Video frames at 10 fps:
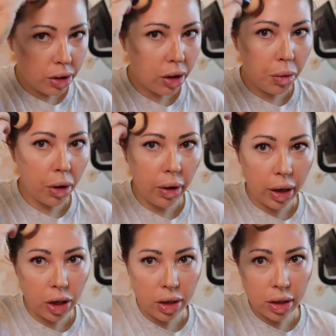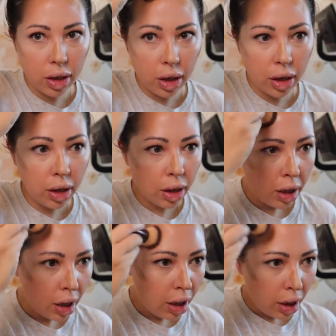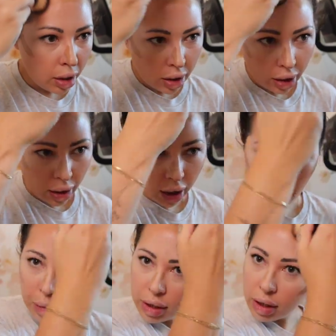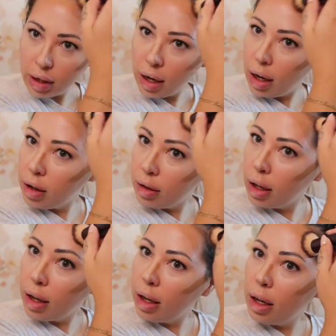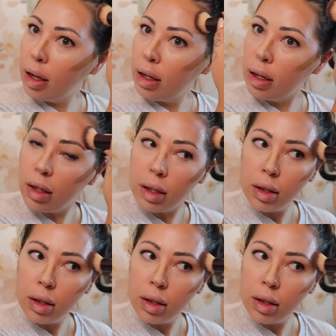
So we'll go ahead and just take that up into the hairline.